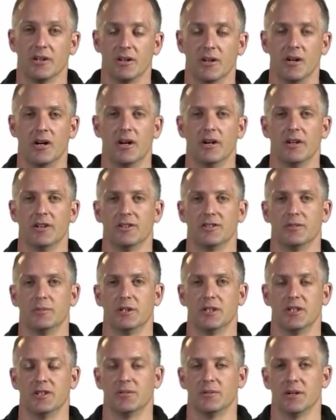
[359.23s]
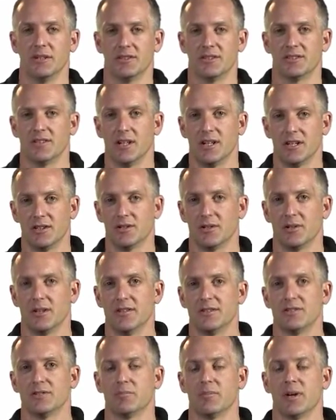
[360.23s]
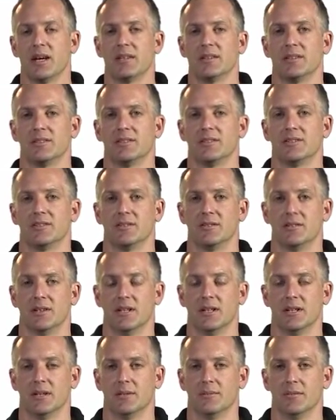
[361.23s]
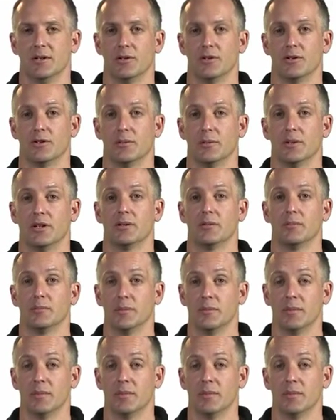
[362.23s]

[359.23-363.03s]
on and to begin to understand trends and patterns in order to be able to